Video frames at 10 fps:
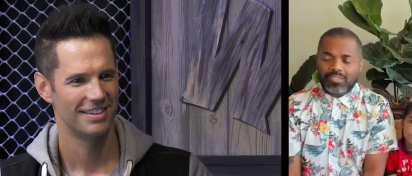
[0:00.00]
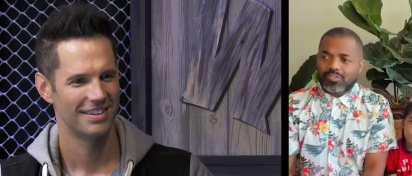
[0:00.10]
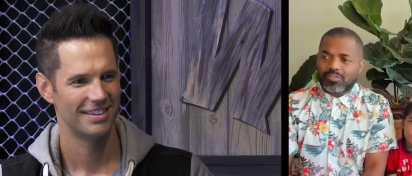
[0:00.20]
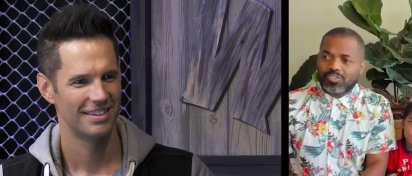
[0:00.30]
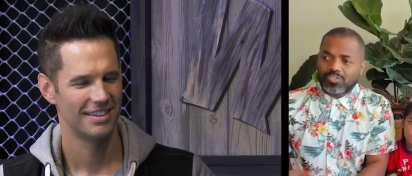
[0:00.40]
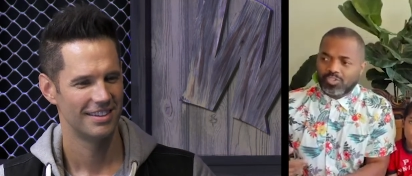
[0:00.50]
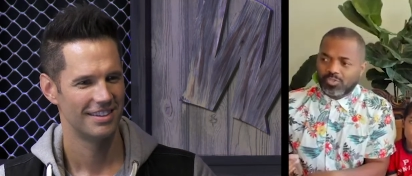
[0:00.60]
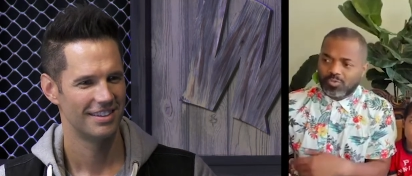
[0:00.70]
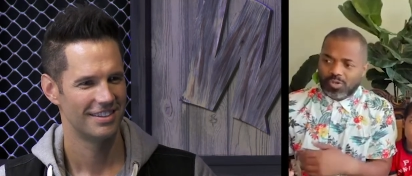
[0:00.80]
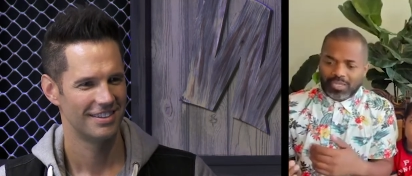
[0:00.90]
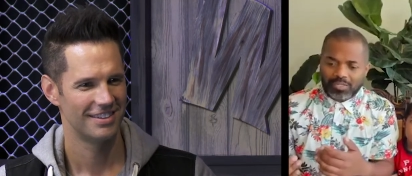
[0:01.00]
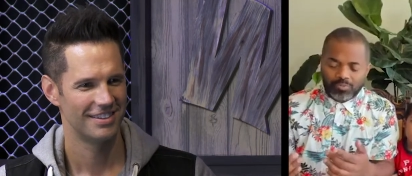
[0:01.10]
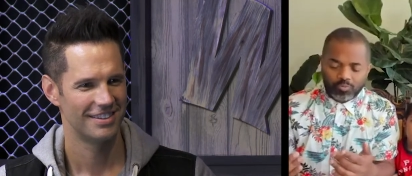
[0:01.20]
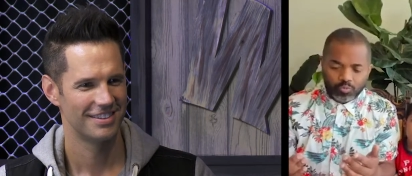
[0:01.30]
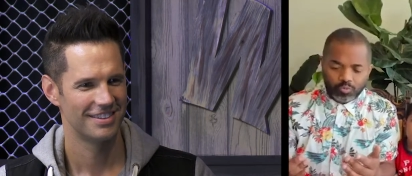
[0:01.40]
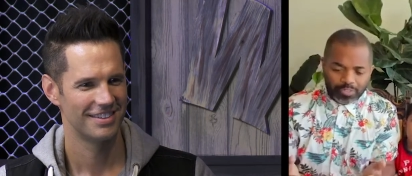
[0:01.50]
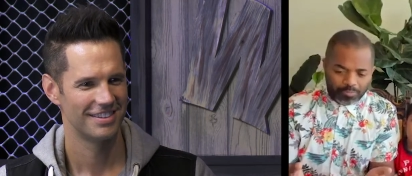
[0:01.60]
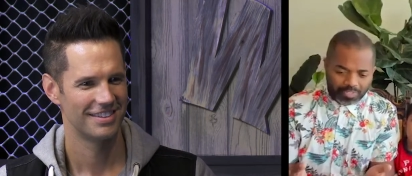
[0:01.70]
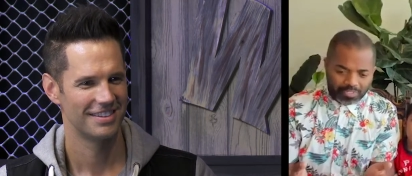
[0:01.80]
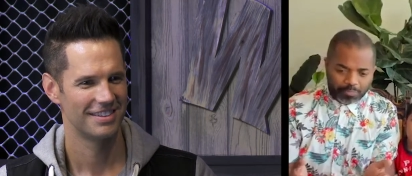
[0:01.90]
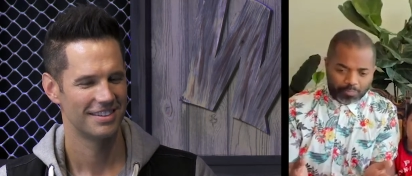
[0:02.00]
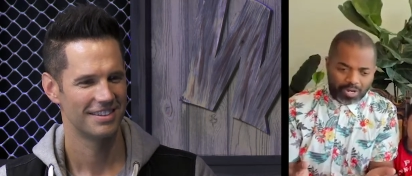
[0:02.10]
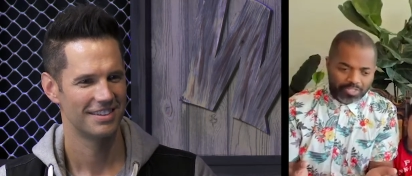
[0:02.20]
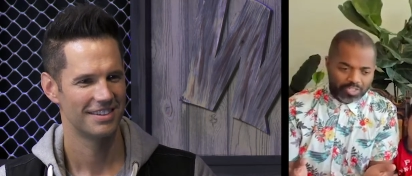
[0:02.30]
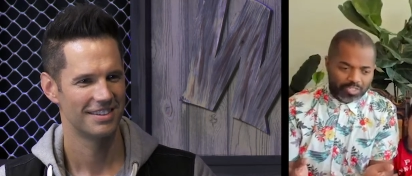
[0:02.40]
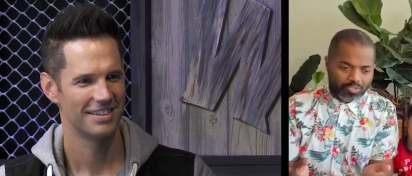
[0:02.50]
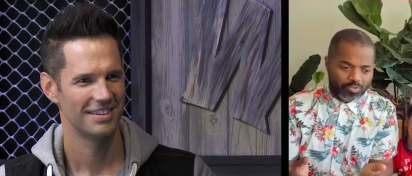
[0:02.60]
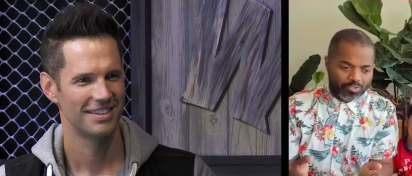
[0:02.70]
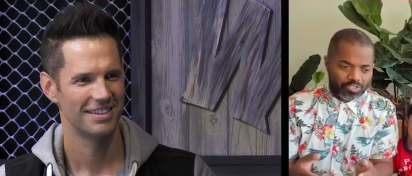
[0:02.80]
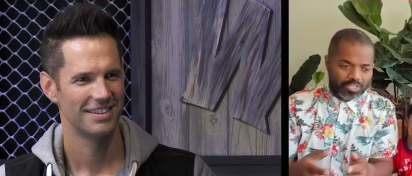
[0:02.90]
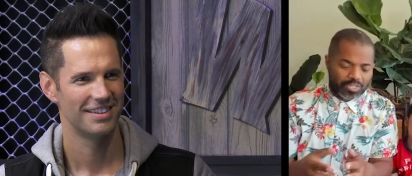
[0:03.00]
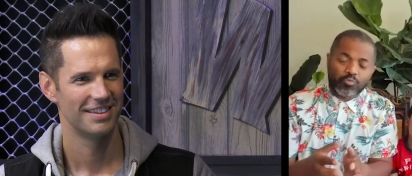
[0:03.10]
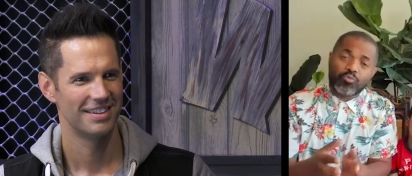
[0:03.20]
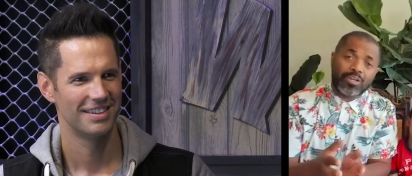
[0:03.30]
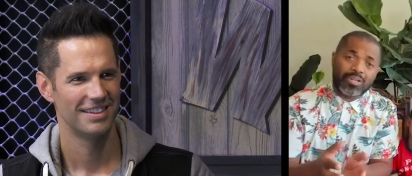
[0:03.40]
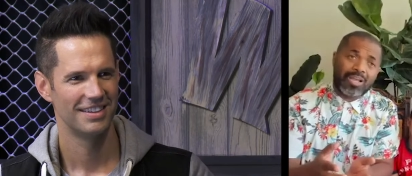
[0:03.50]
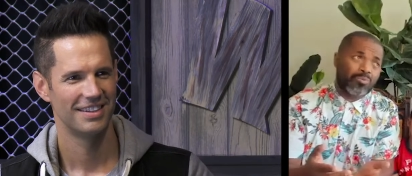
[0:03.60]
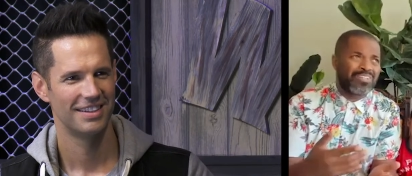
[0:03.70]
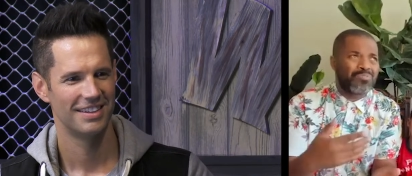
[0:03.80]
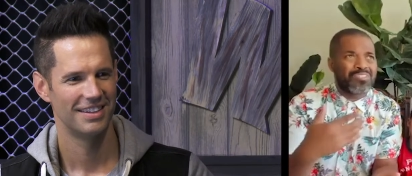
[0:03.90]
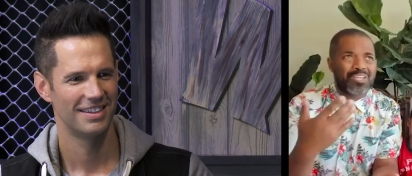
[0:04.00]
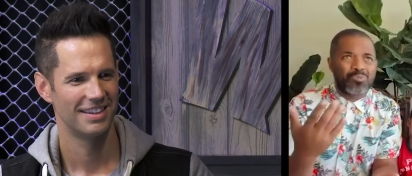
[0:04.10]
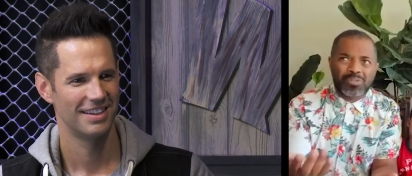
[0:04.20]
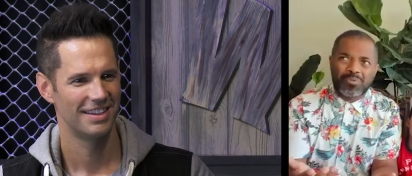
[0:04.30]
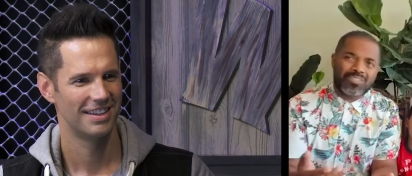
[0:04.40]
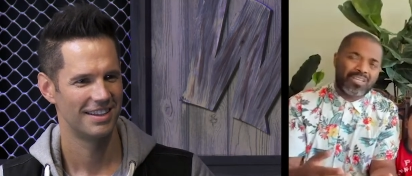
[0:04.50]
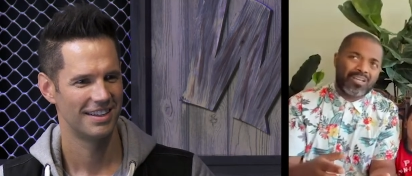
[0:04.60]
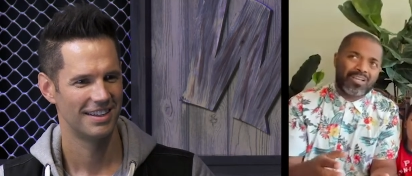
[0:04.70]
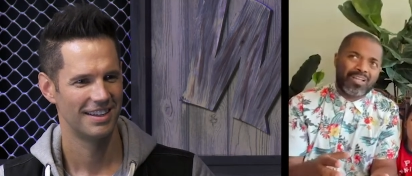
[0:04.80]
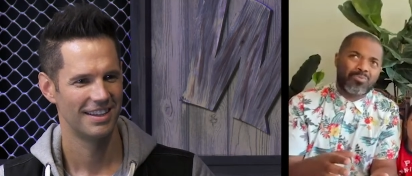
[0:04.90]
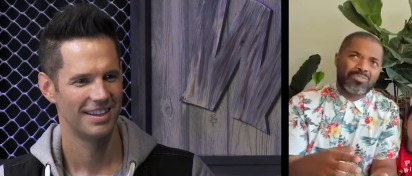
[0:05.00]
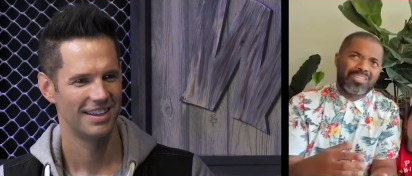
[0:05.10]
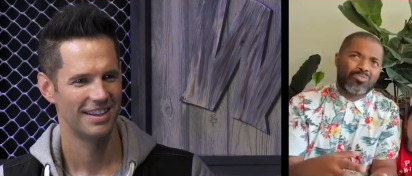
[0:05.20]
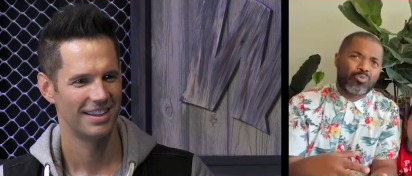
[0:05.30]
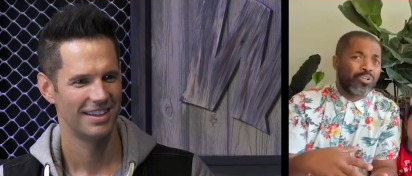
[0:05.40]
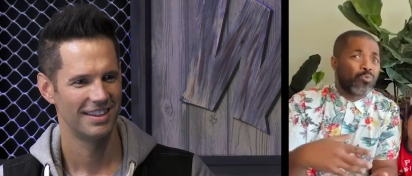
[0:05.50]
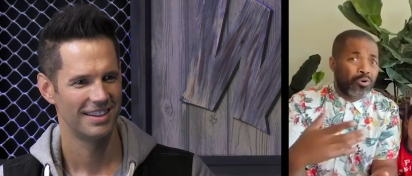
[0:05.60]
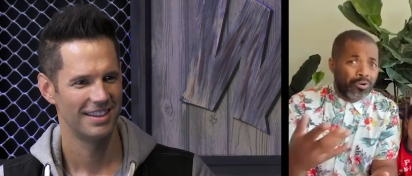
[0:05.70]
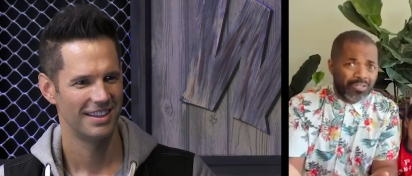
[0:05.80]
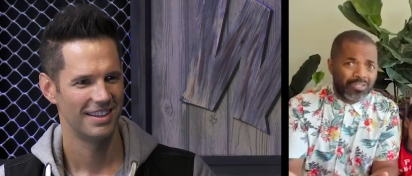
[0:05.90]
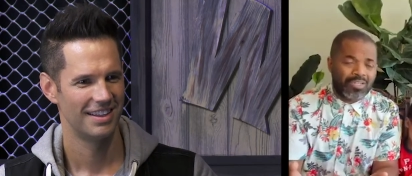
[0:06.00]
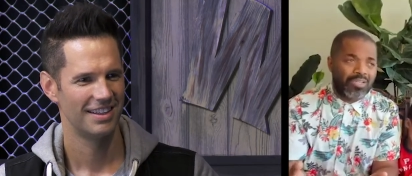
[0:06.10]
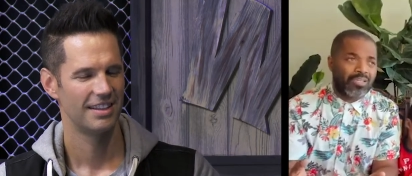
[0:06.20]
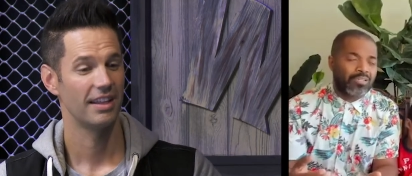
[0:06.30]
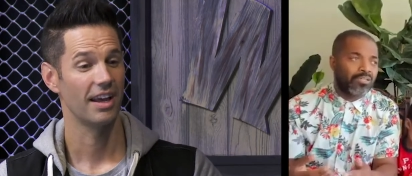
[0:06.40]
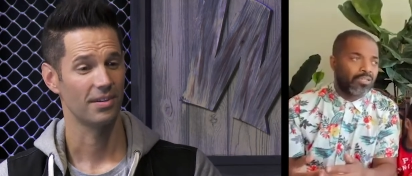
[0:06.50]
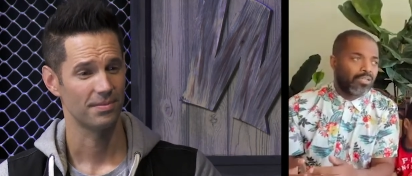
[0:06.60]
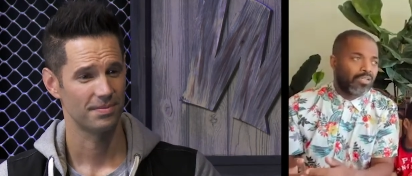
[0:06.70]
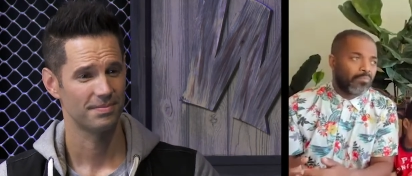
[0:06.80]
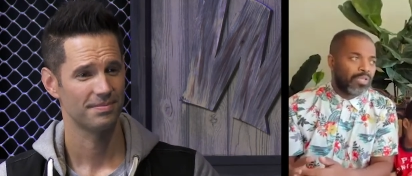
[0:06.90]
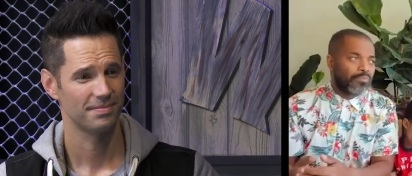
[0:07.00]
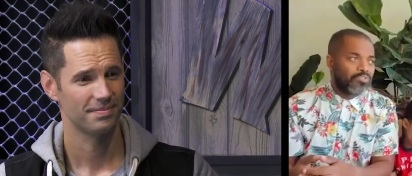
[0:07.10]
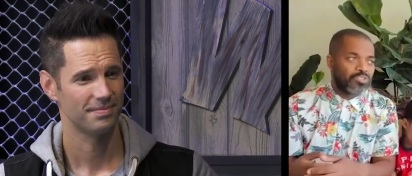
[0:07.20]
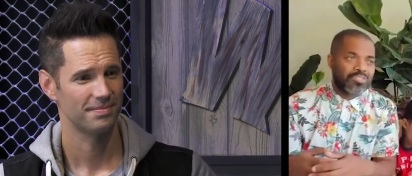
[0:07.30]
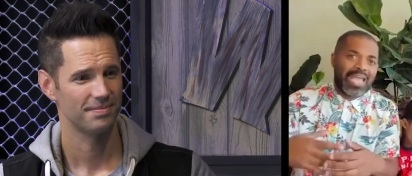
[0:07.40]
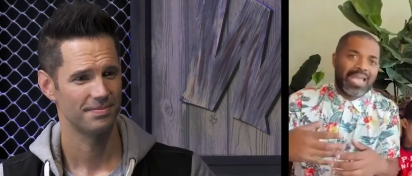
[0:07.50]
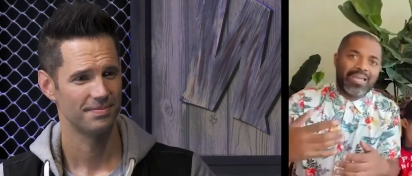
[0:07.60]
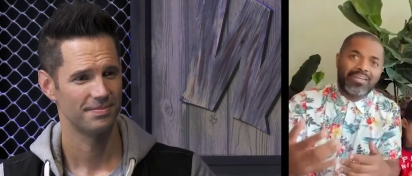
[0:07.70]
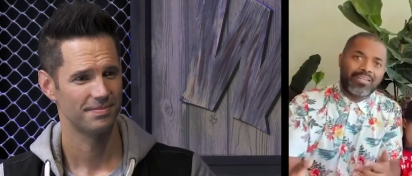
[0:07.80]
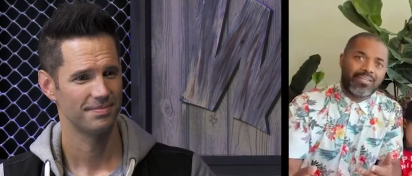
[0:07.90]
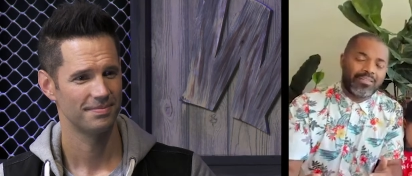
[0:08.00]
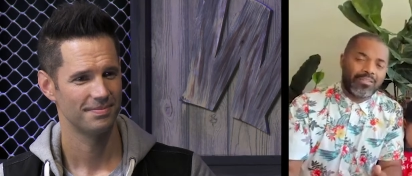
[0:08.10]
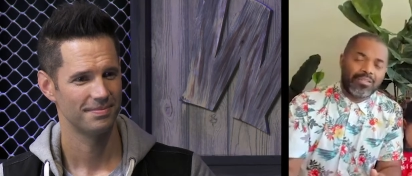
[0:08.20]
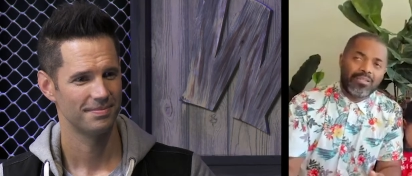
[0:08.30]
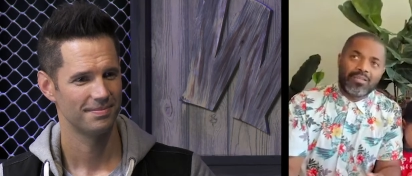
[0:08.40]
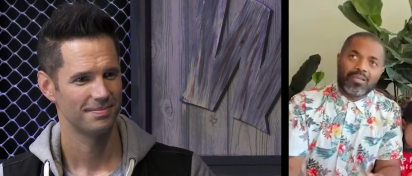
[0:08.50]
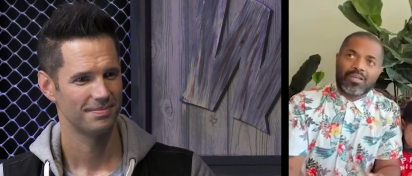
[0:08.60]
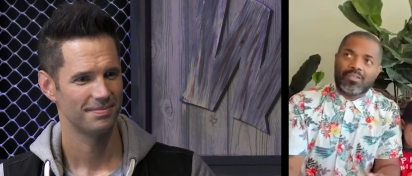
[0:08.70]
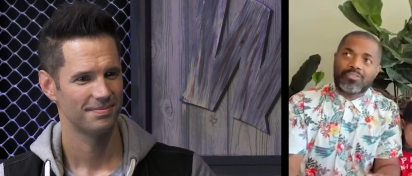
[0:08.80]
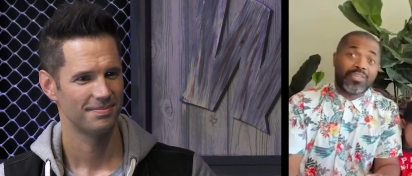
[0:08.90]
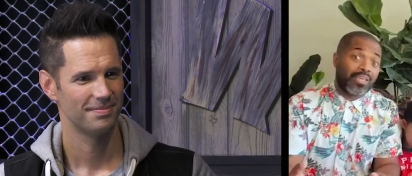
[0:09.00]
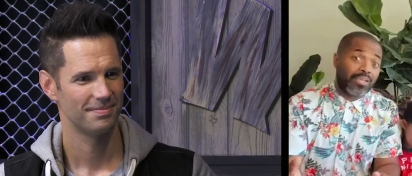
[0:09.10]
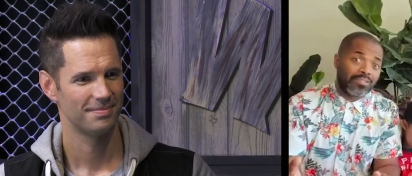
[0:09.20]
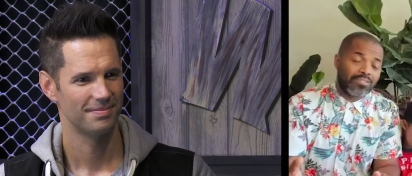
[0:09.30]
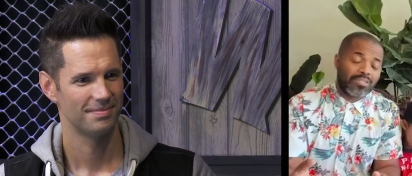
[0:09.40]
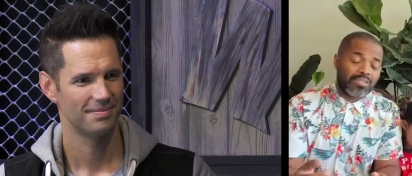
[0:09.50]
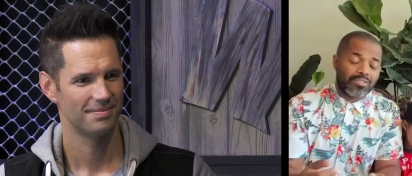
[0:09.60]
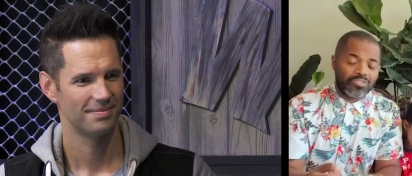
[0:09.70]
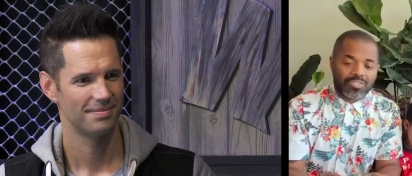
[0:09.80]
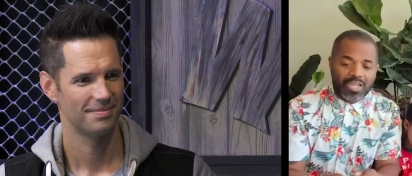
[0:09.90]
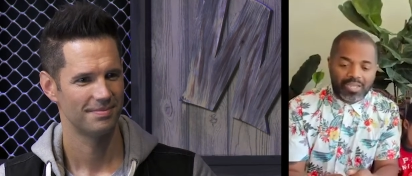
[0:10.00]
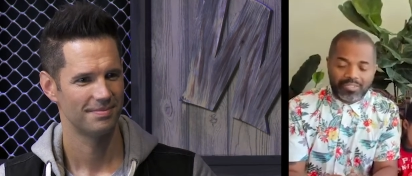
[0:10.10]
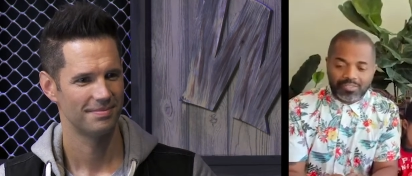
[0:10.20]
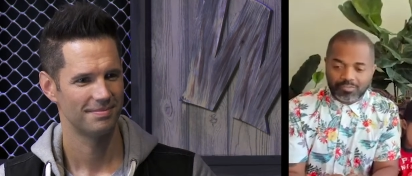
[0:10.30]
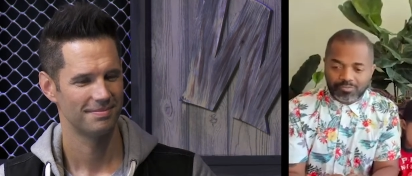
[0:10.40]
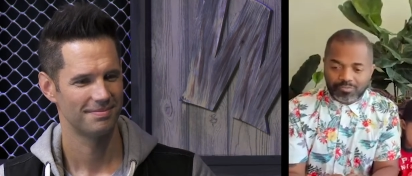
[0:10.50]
Speaker 1: to do a remix project or just a, I wouldn't even say remix, I would say rework, and yeah, maybe just adding things and just kind of,